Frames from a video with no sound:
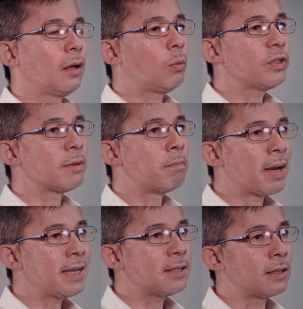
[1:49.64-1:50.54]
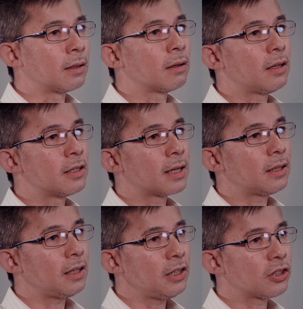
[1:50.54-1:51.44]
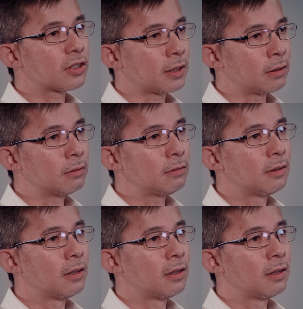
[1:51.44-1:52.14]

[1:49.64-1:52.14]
What's amazing is that each cell